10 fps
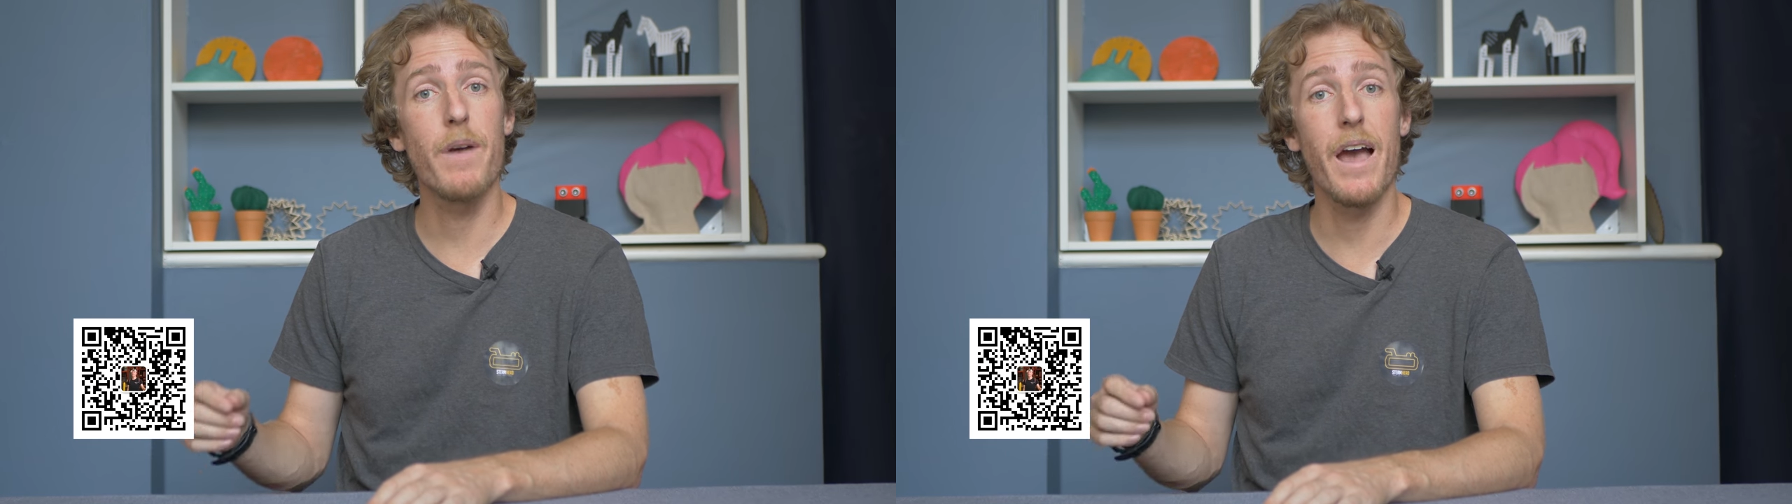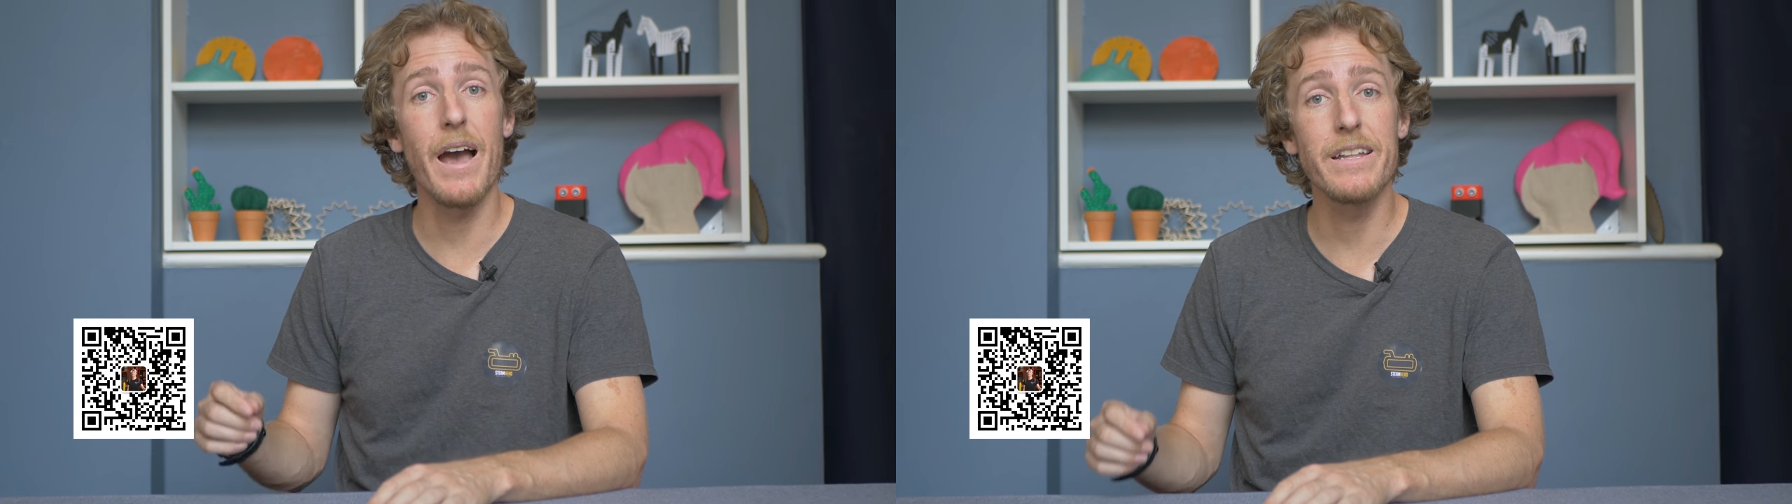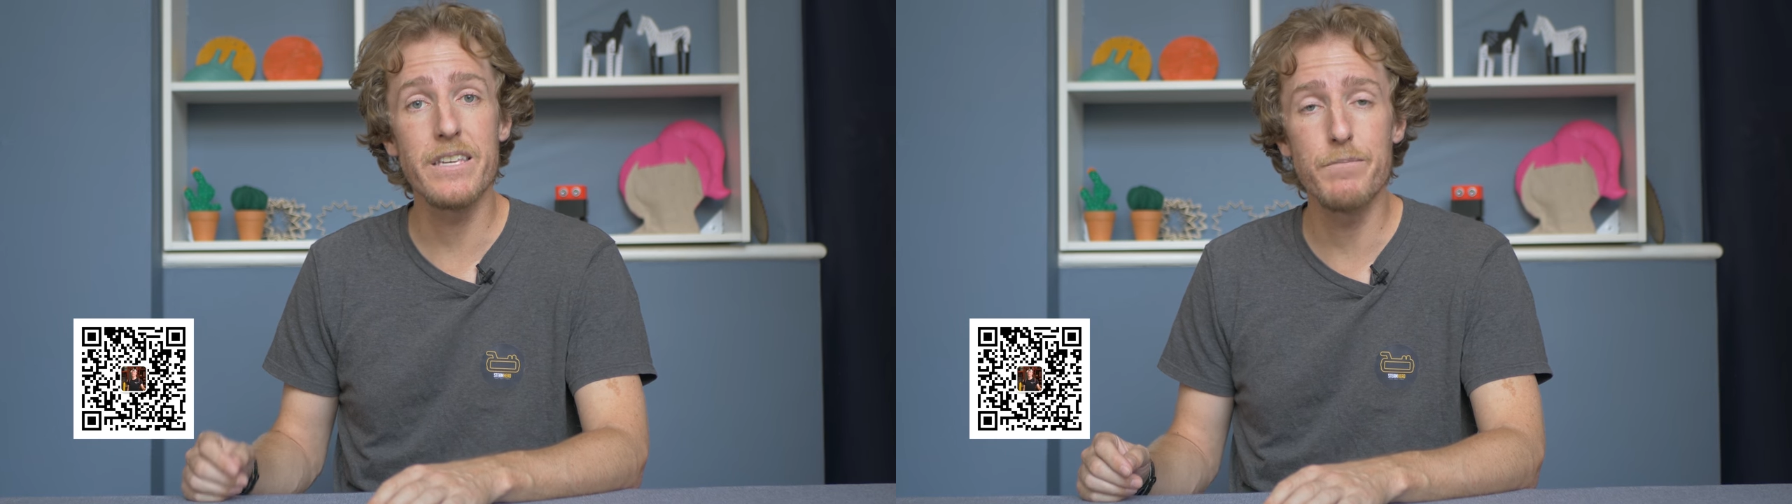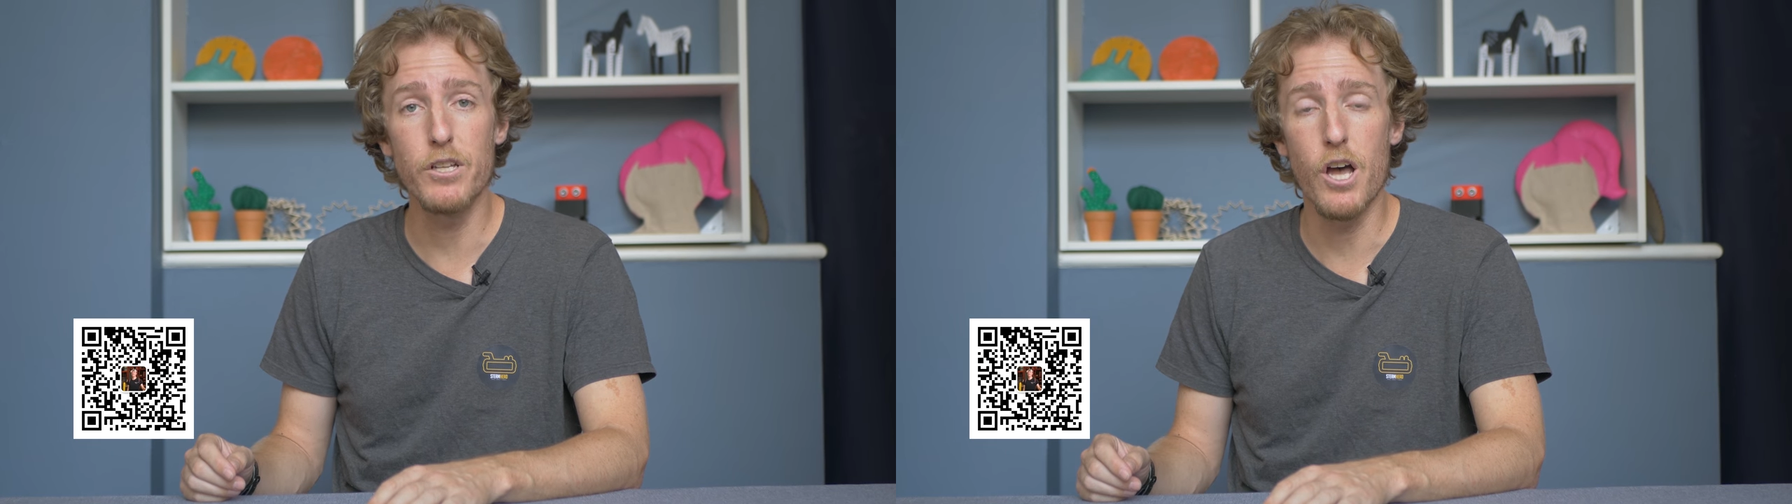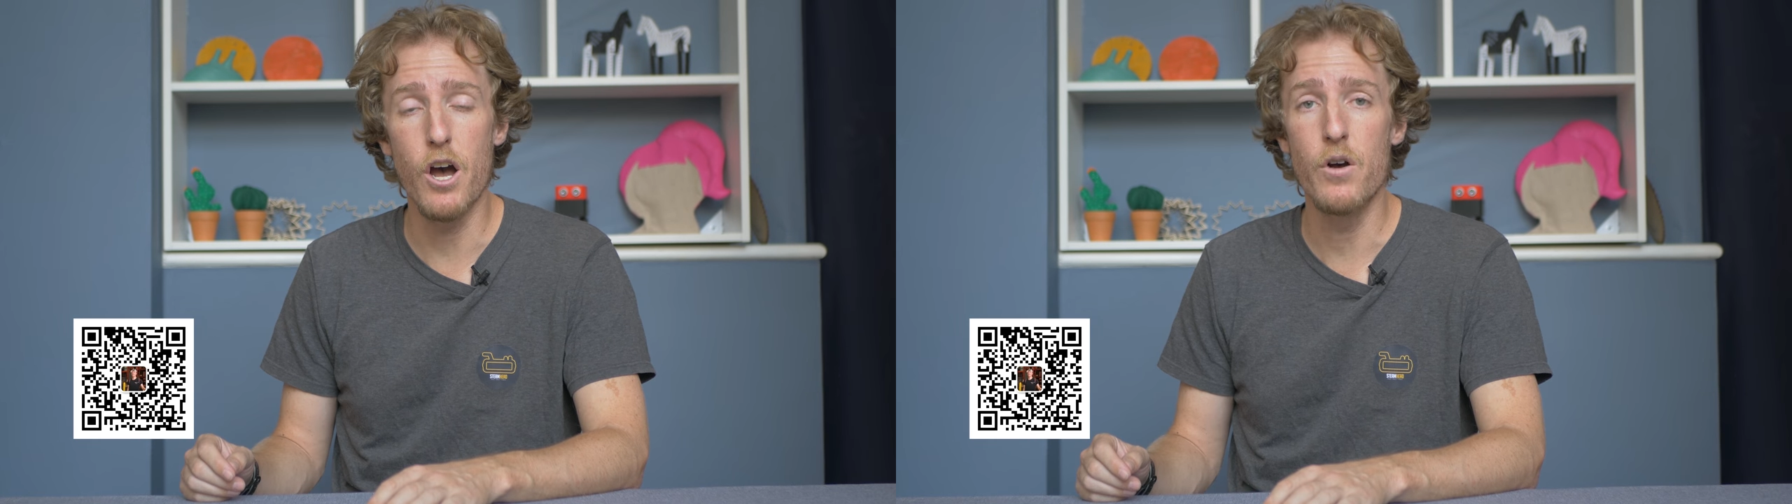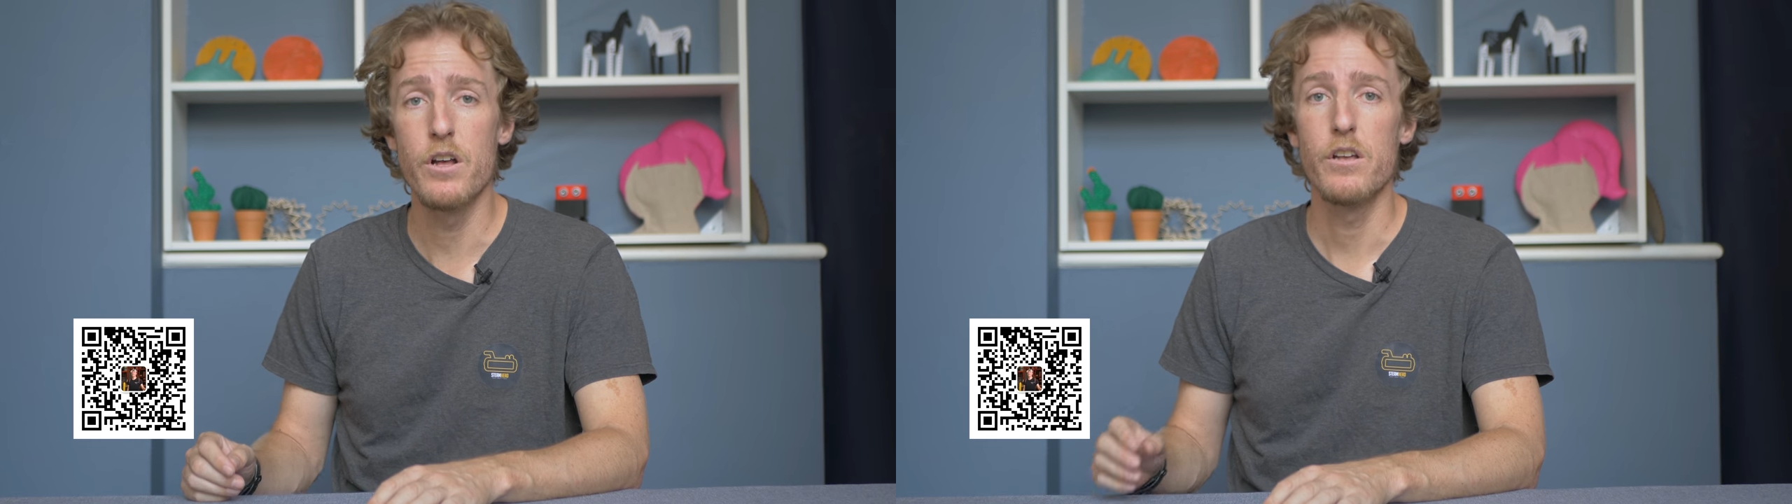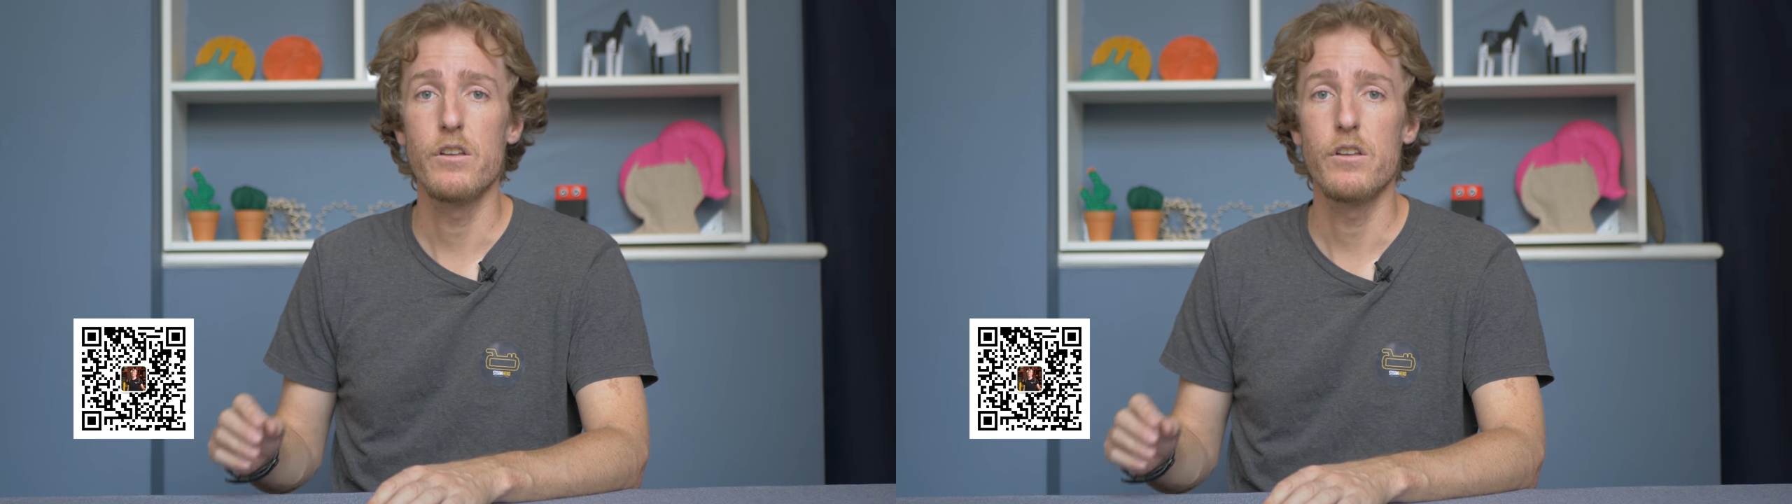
my ID below.